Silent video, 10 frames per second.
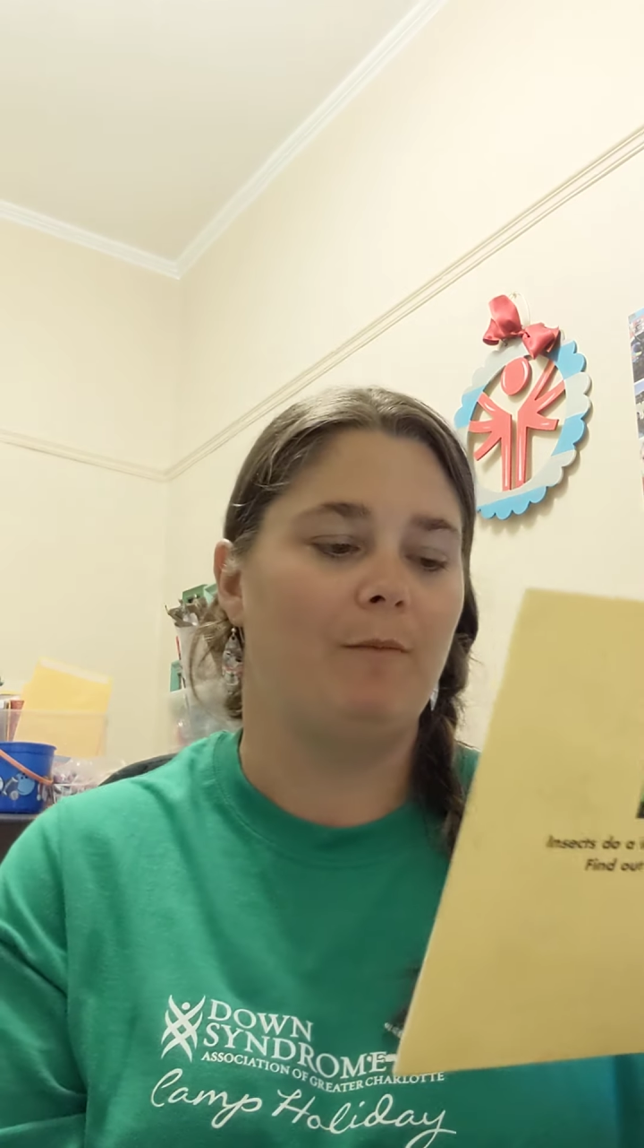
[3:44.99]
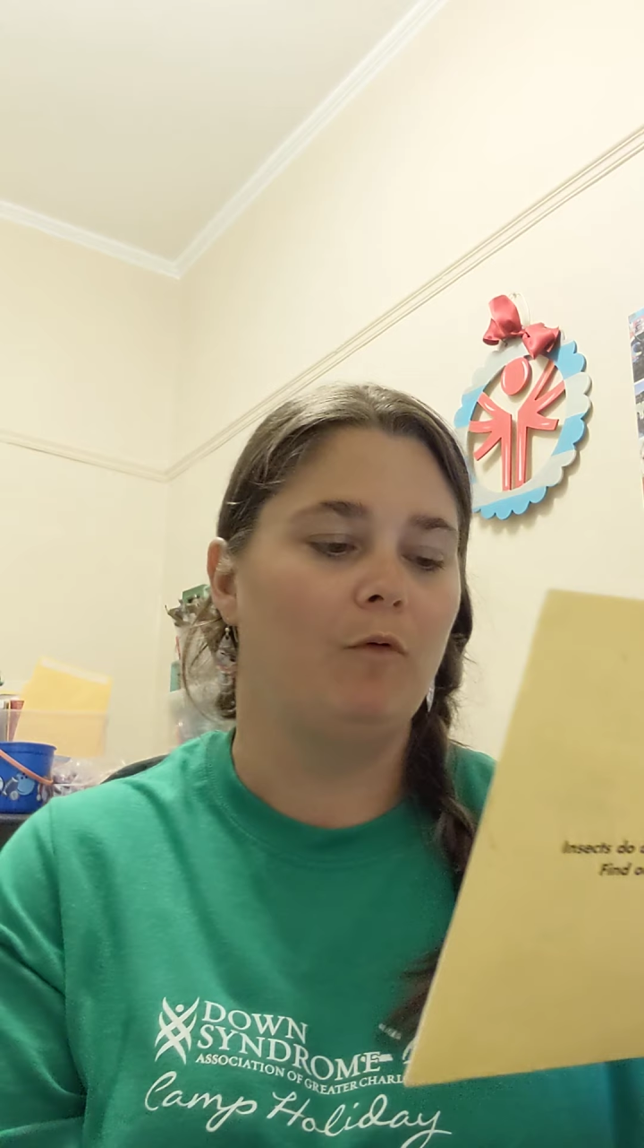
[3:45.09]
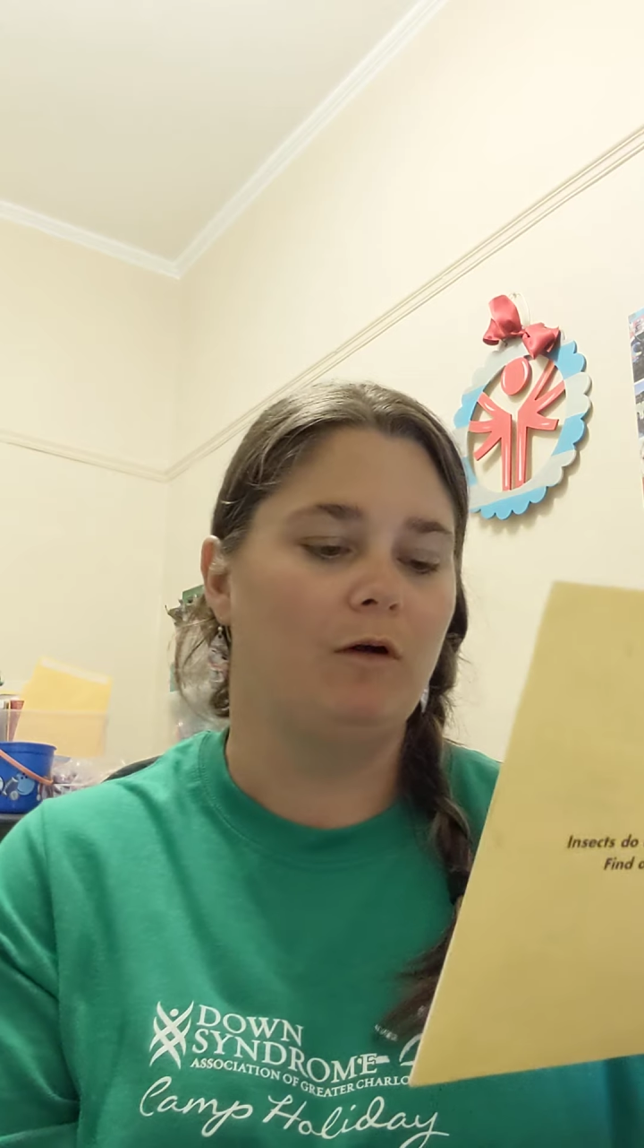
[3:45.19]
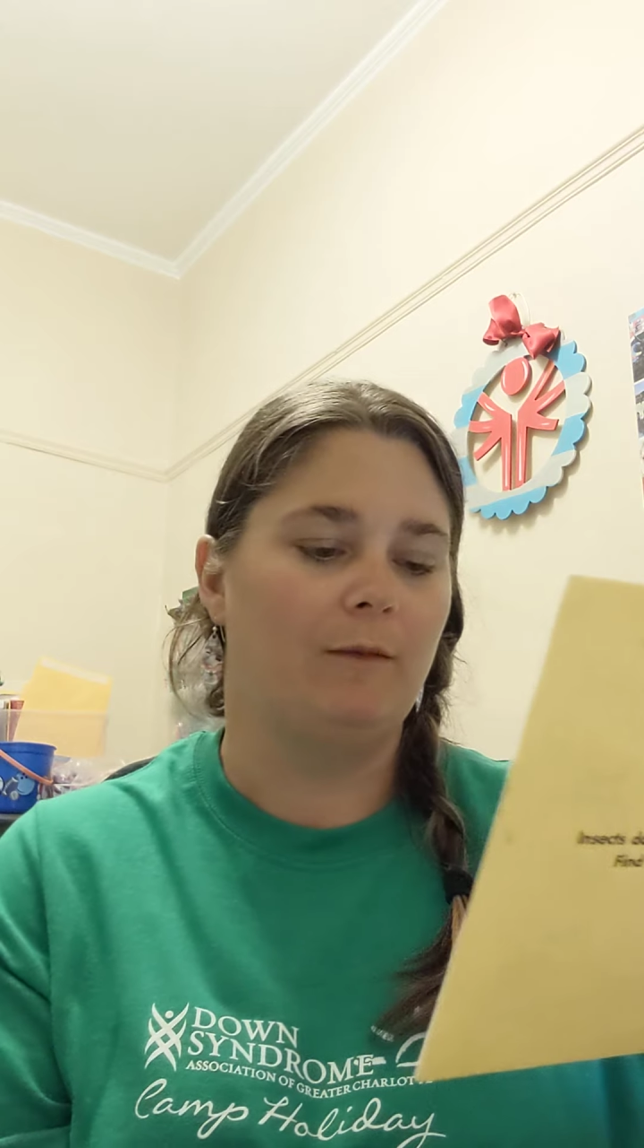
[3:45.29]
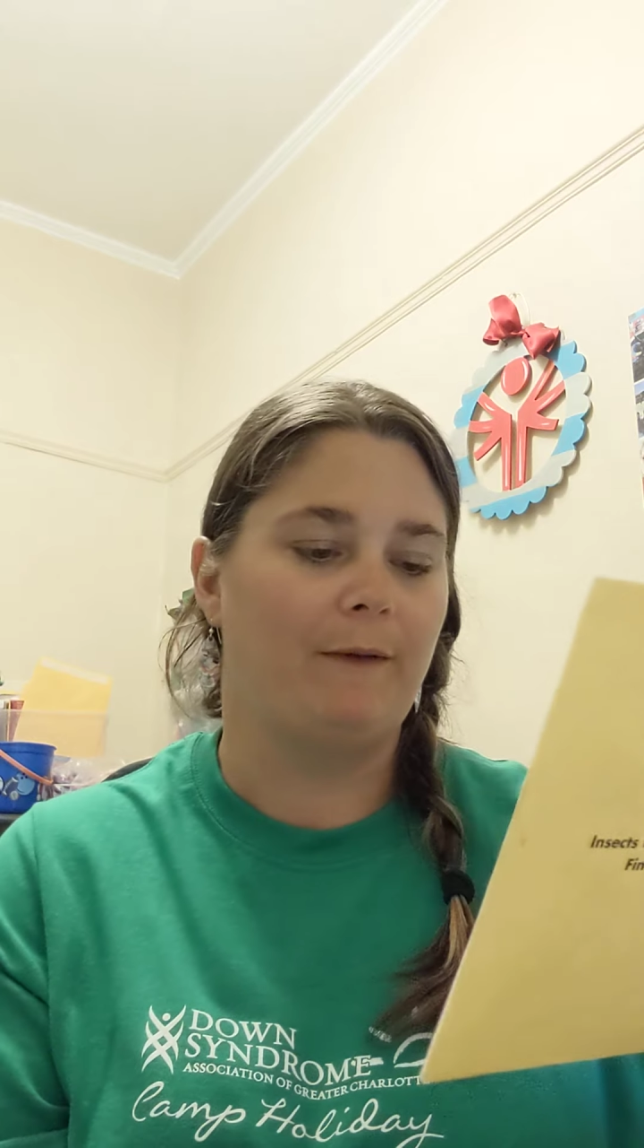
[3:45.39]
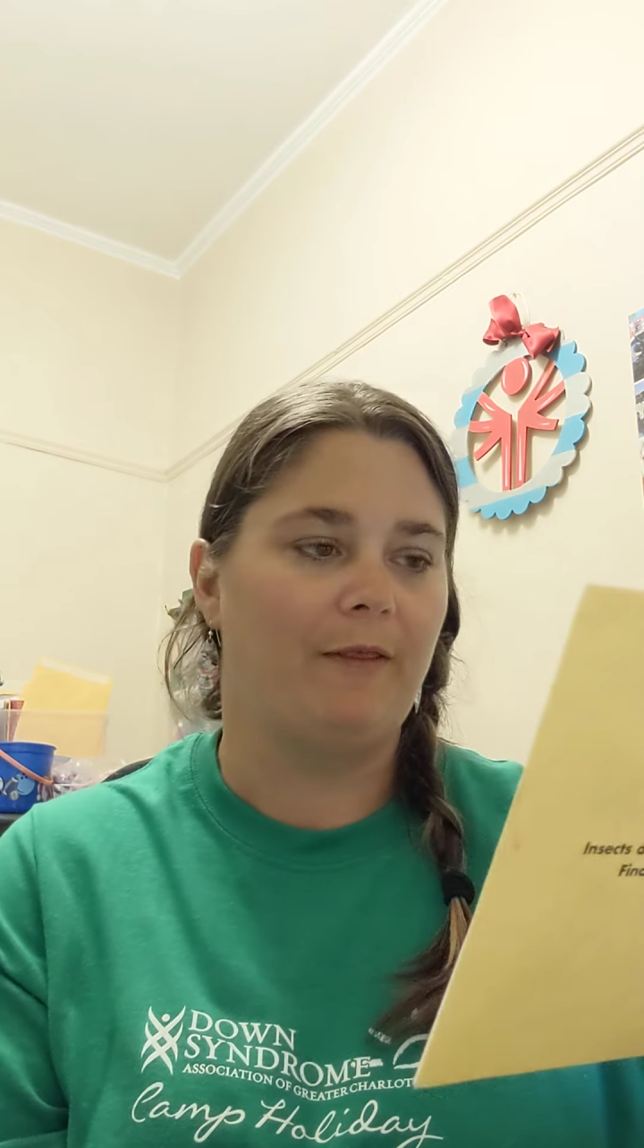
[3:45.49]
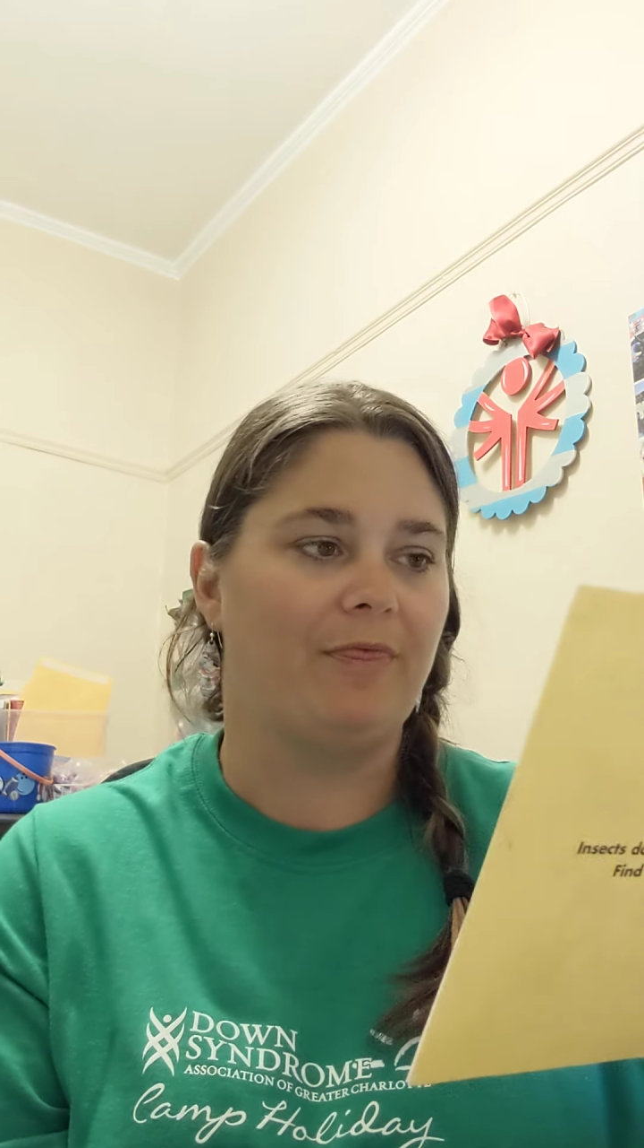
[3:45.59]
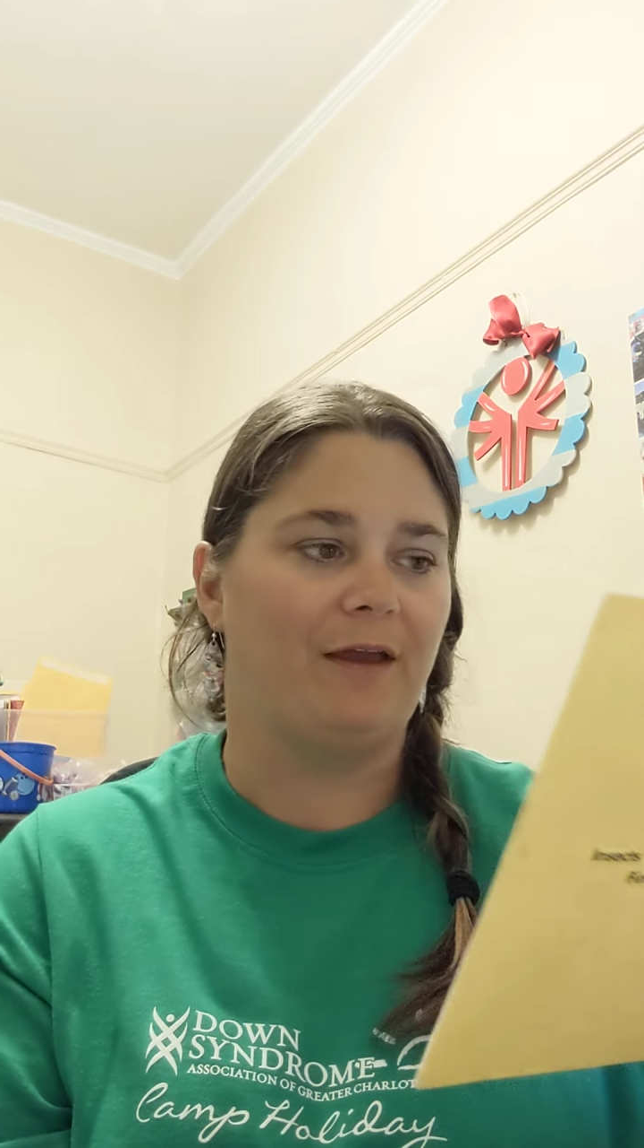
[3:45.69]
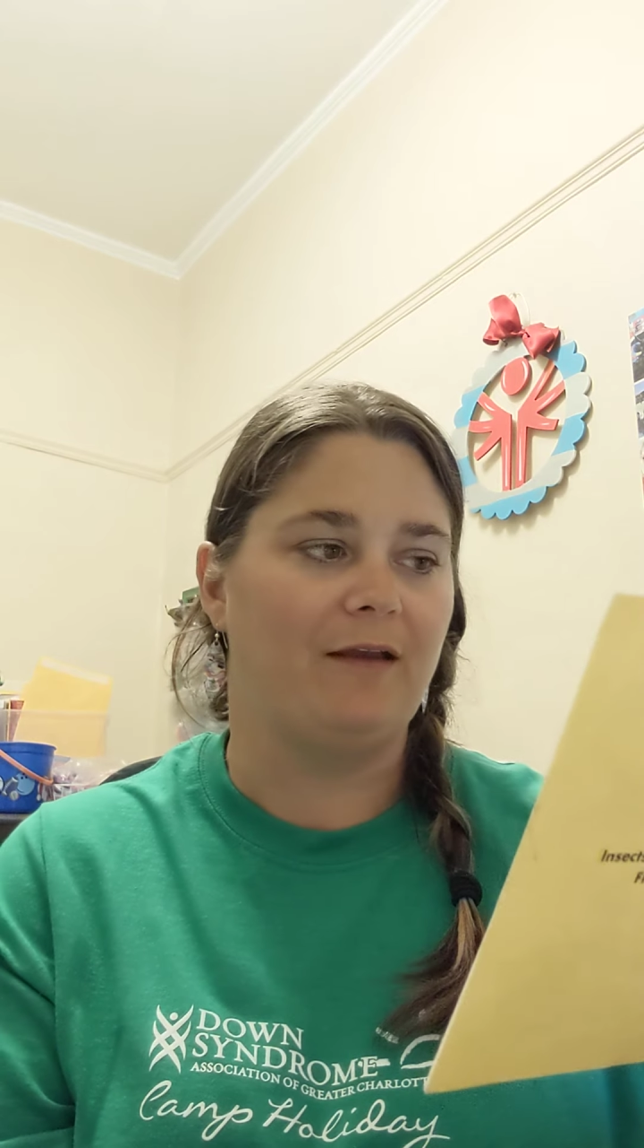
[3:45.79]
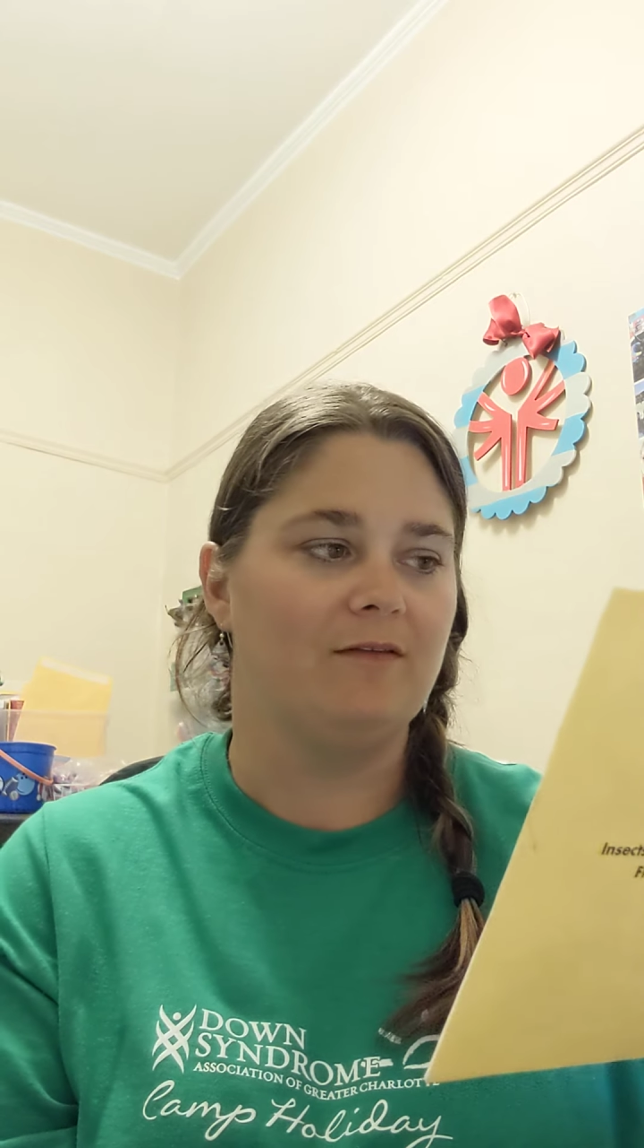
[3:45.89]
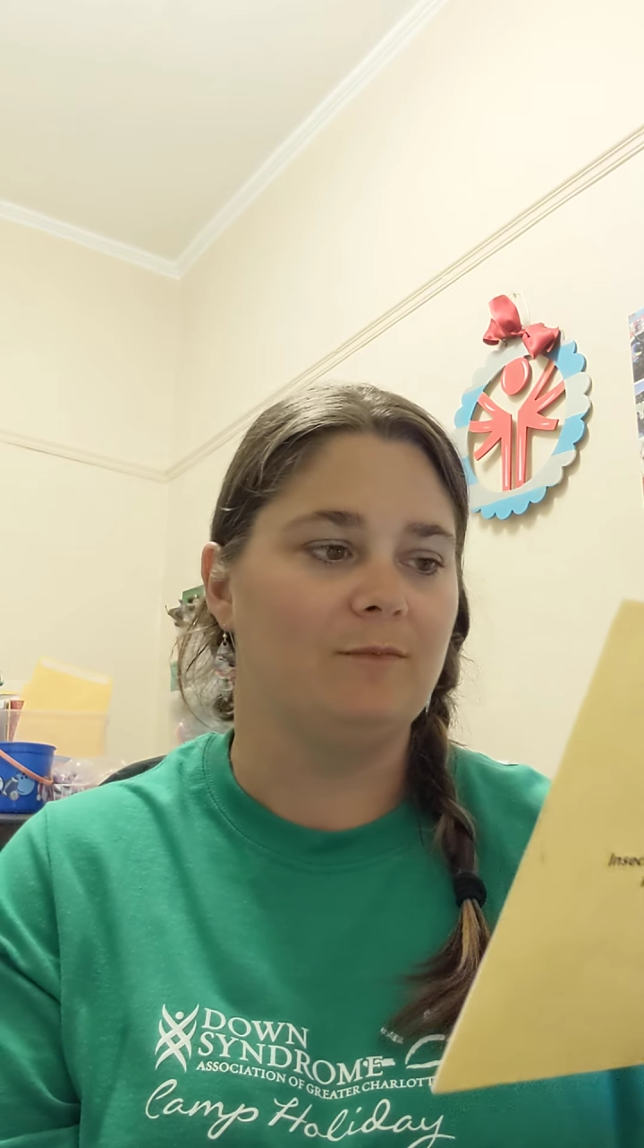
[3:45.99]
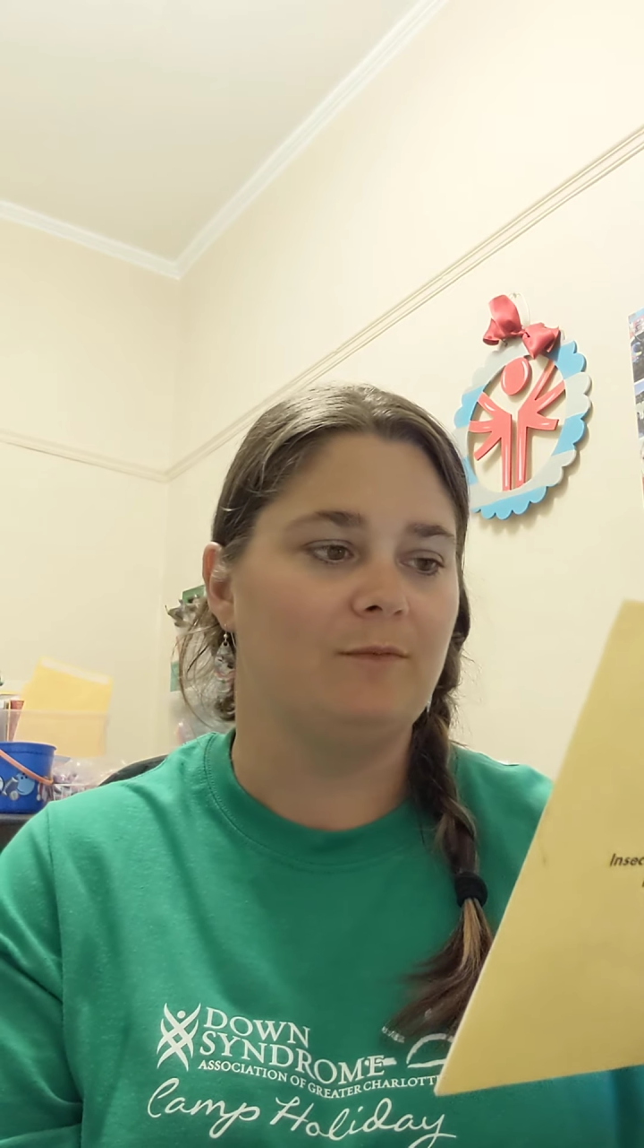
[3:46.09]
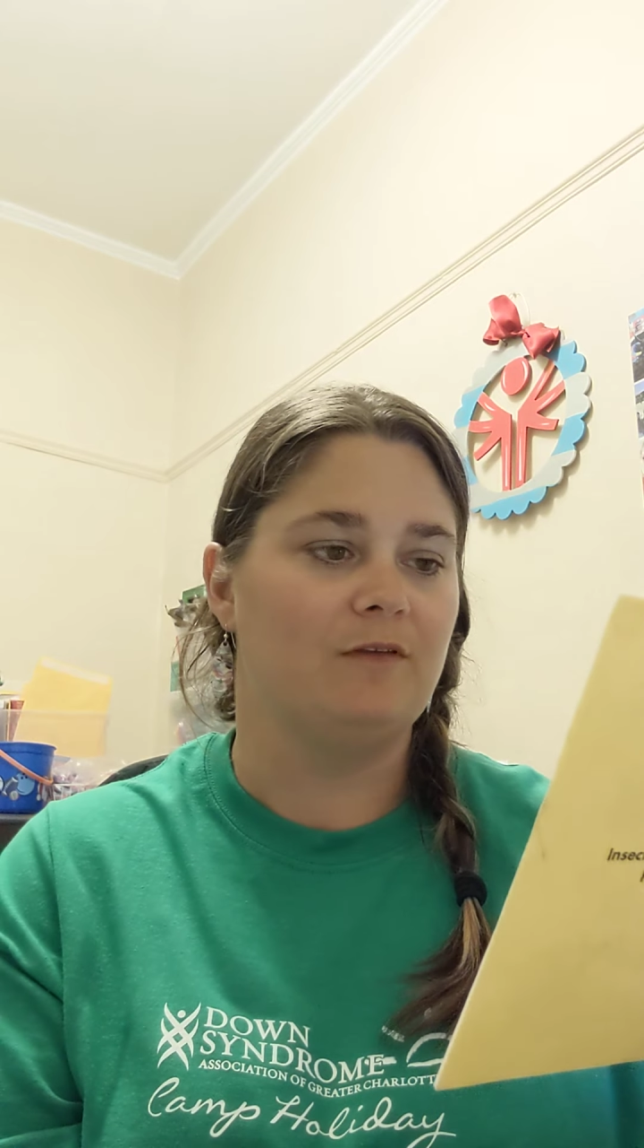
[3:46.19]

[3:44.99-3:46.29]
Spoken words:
more about things,